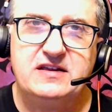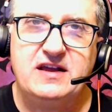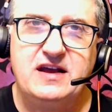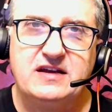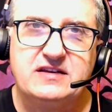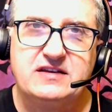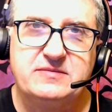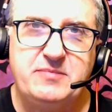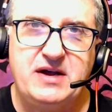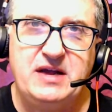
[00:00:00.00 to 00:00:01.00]

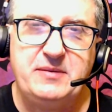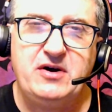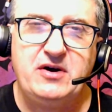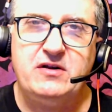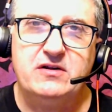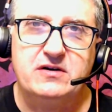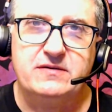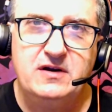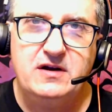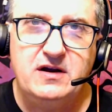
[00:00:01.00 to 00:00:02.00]
bipolar.
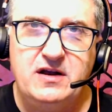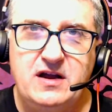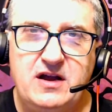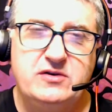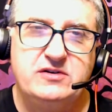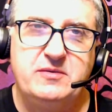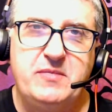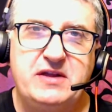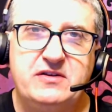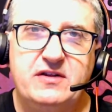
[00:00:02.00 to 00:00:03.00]
I was
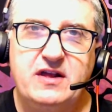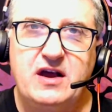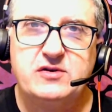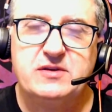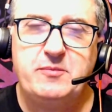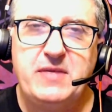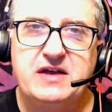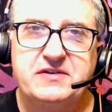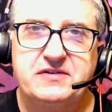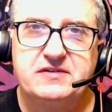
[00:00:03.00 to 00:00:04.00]
a
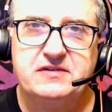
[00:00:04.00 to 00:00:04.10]
mess.